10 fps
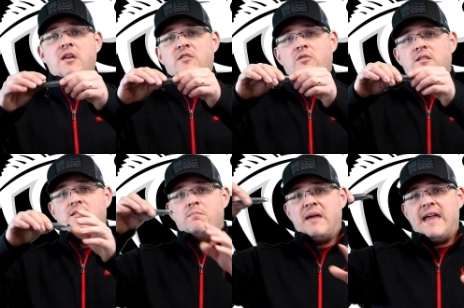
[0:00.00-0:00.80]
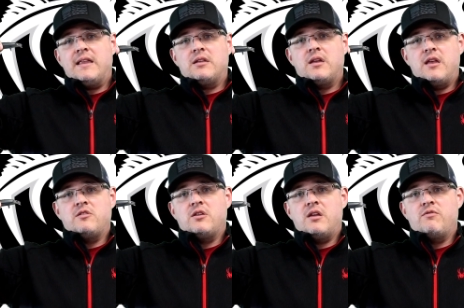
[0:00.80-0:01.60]
So as
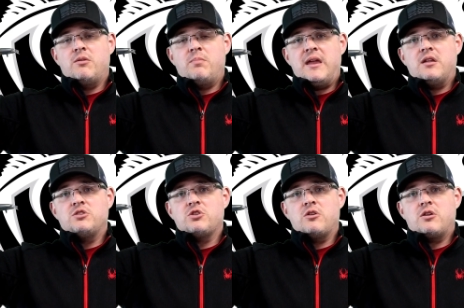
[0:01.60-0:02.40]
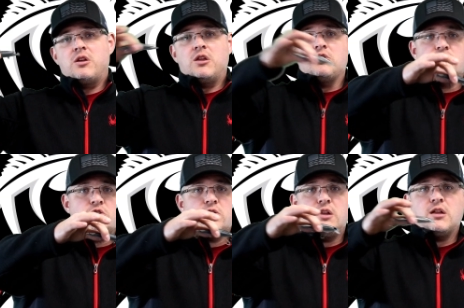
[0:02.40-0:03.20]
you give the bait a jerk, and you're
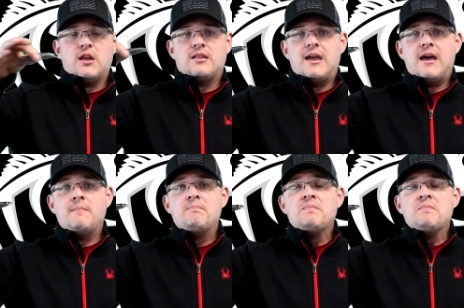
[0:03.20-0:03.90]
jerking it like that,